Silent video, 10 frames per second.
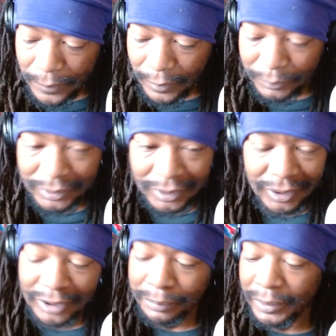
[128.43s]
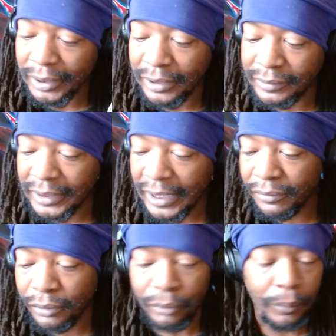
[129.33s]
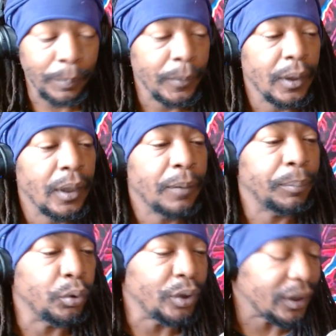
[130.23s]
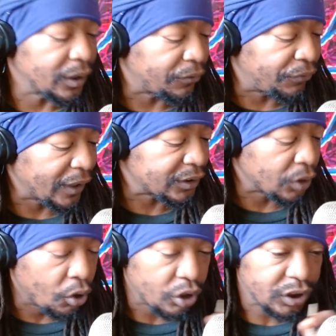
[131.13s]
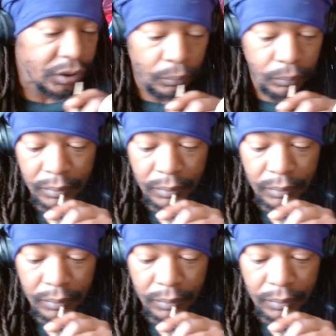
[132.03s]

Myrcene is believed to have therapeutic effects also.